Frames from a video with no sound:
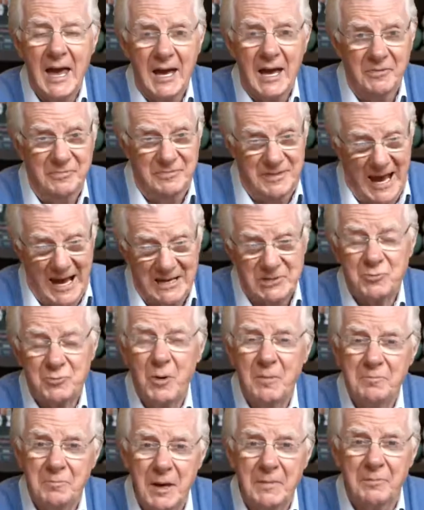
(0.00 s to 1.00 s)
And that's
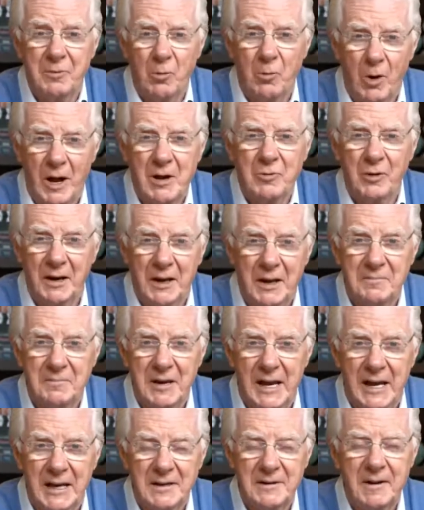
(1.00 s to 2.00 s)
what people want to
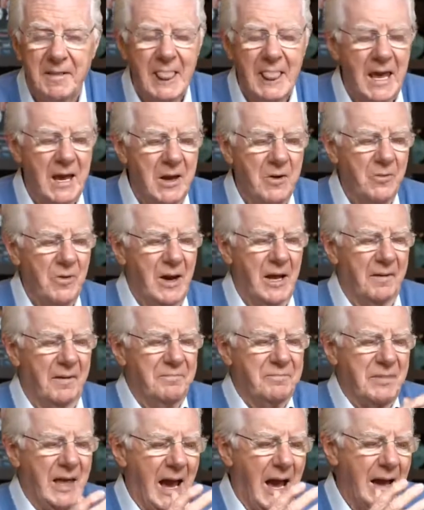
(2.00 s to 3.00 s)
eliminate. Well,
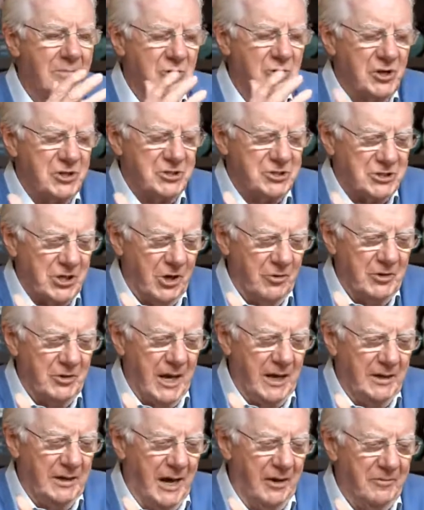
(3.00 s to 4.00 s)
I'm going to show you,
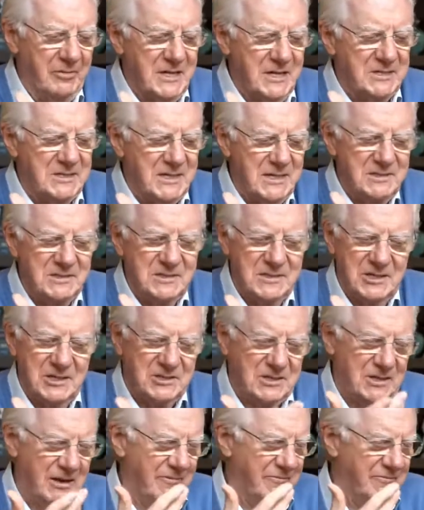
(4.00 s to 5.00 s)
and now this is
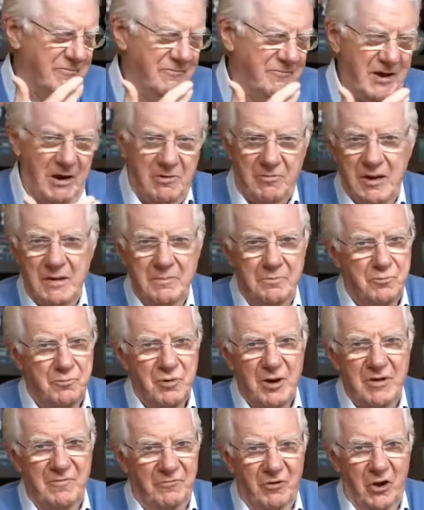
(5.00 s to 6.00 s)
just a very
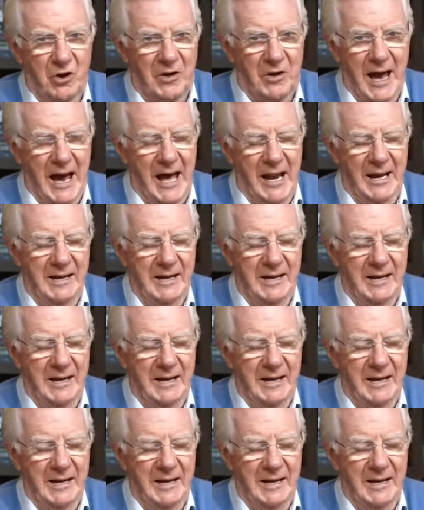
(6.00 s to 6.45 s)
brief look at